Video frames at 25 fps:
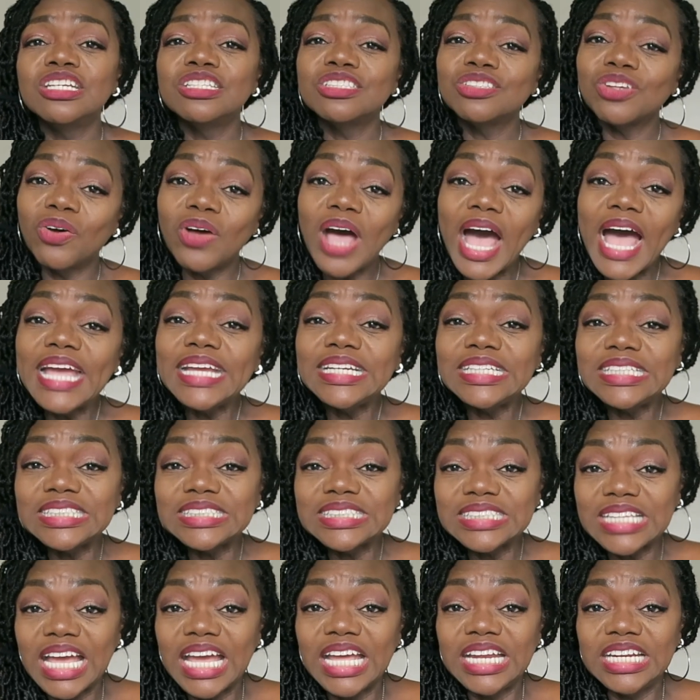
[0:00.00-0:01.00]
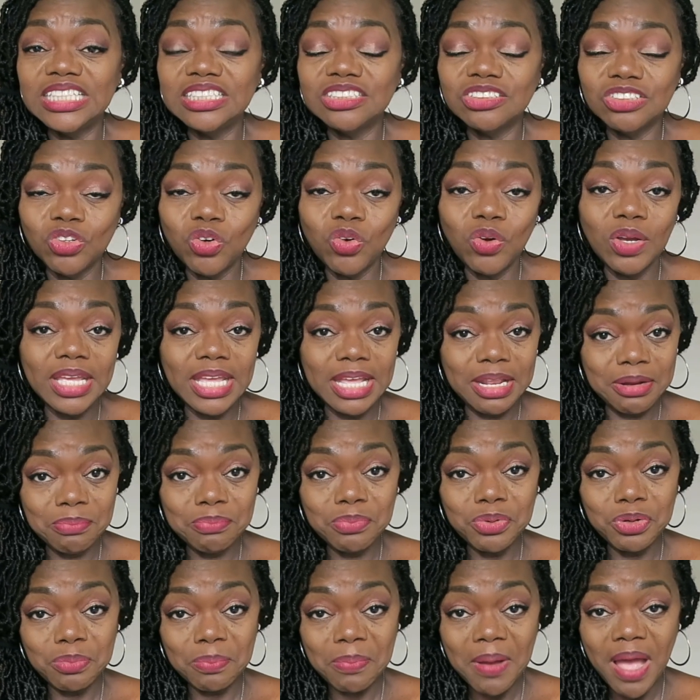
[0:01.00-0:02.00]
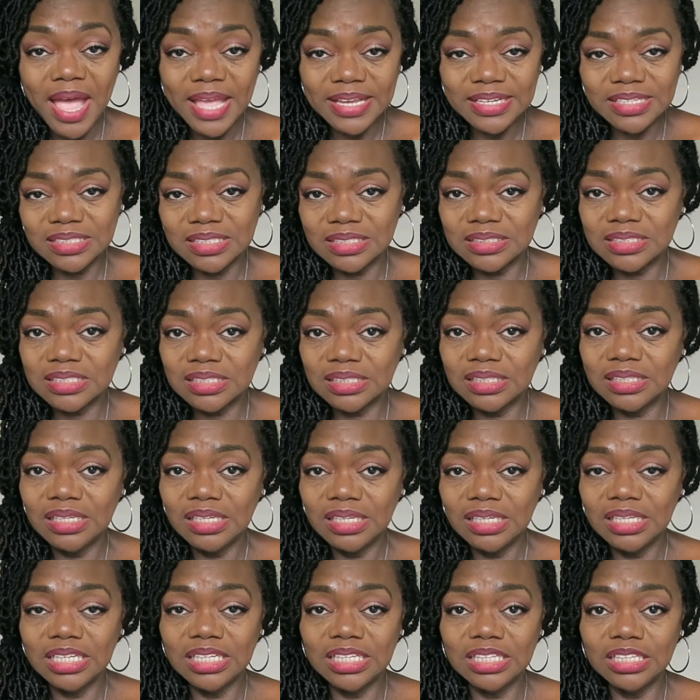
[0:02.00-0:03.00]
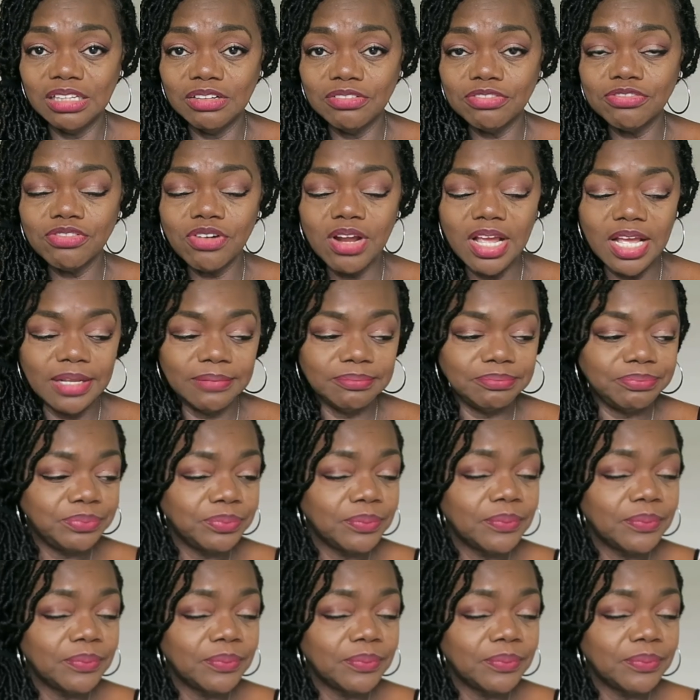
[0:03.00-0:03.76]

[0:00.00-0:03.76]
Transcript: So I decided to go ahead and put pockets in the front.